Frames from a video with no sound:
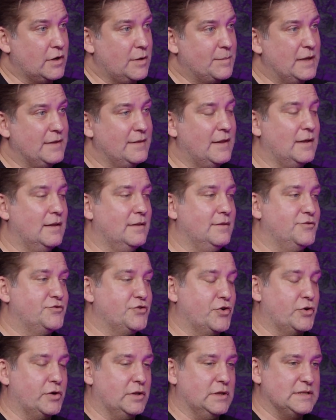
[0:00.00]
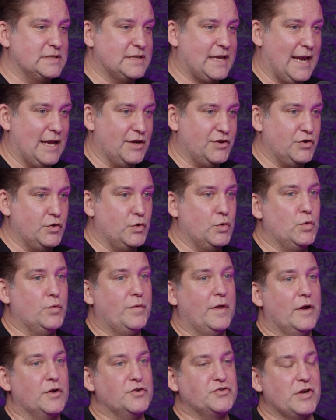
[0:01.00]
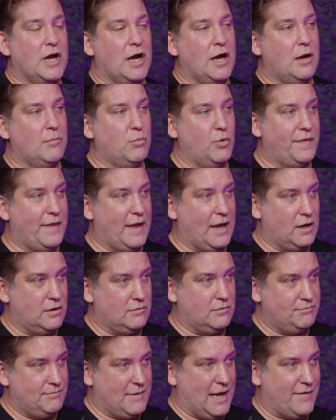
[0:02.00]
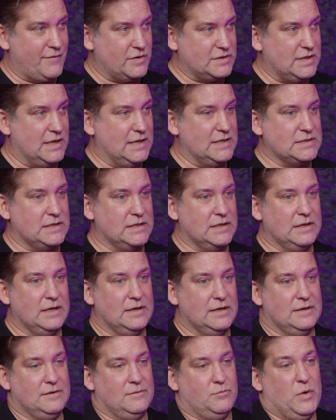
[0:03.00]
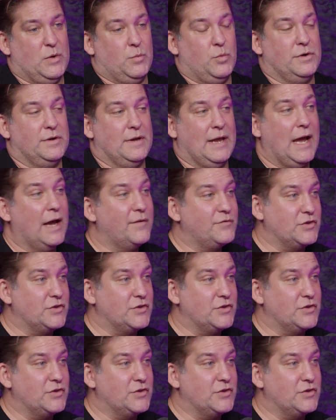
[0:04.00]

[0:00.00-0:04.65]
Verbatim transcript: I mean, the journalists can't do their job without advertising, and we wouldn't have